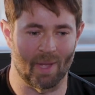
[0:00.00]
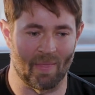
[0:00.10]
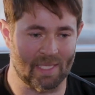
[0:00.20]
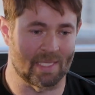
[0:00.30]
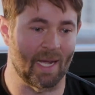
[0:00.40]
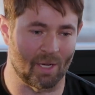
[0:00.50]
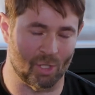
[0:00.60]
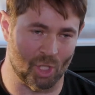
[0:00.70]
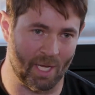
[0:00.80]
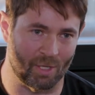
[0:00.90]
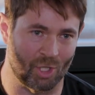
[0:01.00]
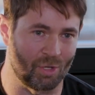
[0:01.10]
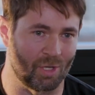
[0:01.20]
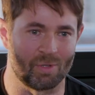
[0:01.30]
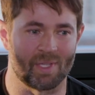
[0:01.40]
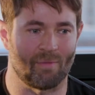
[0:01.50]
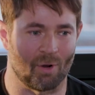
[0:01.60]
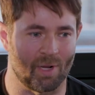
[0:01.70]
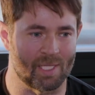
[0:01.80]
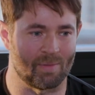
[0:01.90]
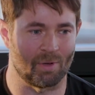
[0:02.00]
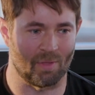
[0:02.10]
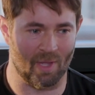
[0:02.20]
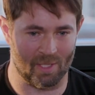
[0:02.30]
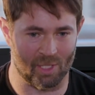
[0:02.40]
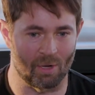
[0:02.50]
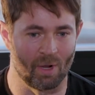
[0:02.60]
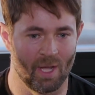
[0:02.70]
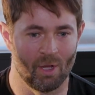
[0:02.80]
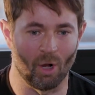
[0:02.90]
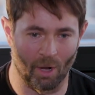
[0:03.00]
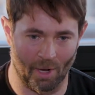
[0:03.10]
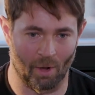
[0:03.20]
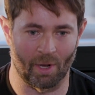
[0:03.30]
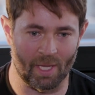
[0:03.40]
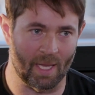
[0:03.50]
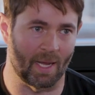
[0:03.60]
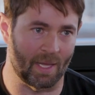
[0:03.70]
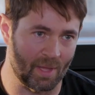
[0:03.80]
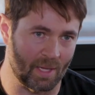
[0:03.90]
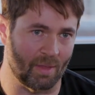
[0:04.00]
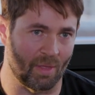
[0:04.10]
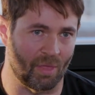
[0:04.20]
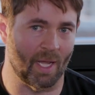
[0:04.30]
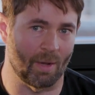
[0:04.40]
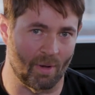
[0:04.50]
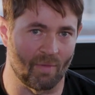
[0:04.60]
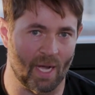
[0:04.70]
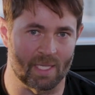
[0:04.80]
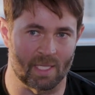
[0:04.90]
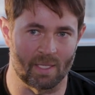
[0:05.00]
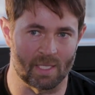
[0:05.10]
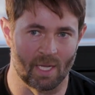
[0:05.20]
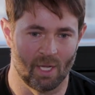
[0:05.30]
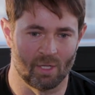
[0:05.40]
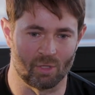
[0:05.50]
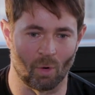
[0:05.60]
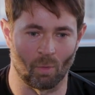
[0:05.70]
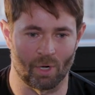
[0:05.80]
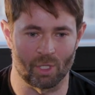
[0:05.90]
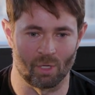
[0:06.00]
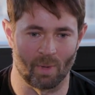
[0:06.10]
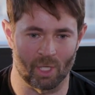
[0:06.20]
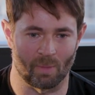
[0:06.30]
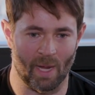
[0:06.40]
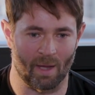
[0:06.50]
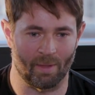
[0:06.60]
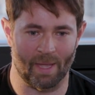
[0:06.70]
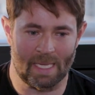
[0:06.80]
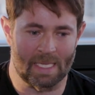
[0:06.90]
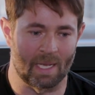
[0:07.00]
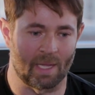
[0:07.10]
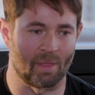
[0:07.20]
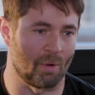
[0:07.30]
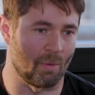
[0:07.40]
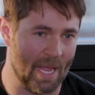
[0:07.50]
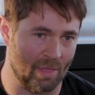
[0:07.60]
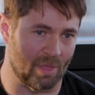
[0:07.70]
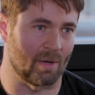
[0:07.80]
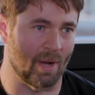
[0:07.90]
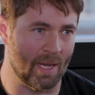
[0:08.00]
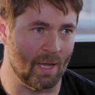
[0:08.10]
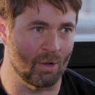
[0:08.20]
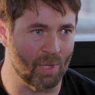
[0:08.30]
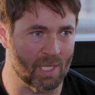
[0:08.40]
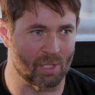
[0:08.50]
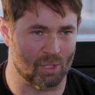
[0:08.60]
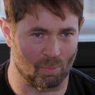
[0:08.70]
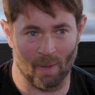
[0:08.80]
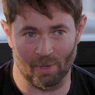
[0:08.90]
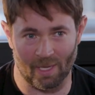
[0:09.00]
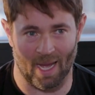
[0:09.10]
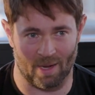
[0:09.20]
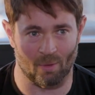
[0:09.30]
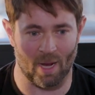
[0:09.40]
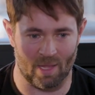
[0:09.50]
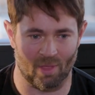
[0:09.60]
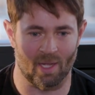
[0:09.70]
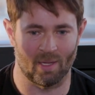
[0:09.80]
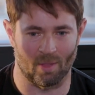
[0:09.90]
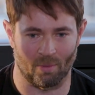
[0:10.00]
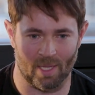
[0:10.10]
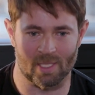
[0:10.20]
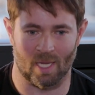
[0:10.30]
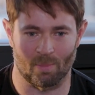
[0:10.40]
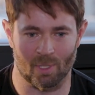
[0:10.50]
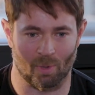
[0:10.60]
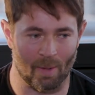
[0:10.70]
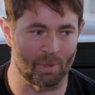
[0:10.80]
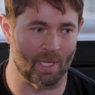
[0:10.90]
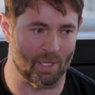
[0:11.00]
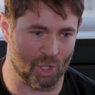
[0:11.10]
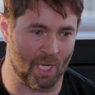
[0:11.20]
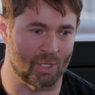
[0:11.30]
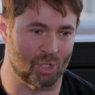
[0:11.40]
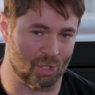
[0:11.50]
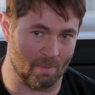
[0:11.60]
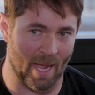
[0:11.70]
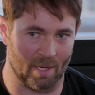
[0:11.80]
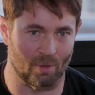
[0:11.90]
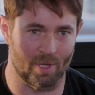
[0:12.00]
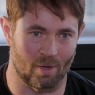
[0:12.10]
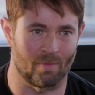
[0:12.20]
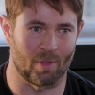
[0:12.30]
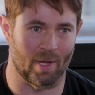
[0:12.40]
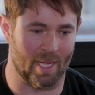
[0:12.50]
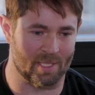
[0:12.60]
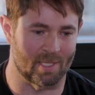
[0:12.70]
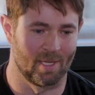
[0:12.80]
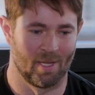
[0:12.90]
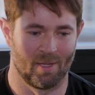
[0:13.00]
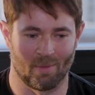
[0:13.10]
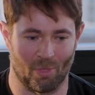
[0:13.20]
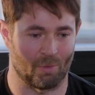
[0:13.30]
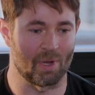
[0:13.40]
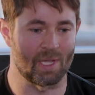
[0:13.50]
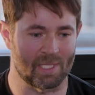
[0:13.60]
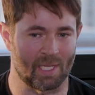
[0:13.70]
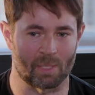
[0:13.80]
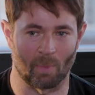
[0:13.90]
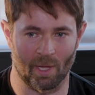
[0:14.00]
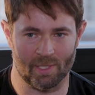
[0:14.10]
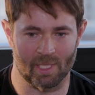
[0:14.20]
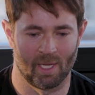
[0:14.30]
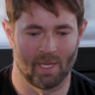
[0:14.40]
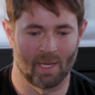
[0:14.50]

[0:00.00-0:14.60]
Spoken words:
And that's not going to change. And you can use that for all kinds of other things. So on and on again, I think the thing I would advise is don't worry too much about like getting the right thing right now, because there's probably not a right thing. And the landscape is probably going to change dramatically over the next 3-6 months.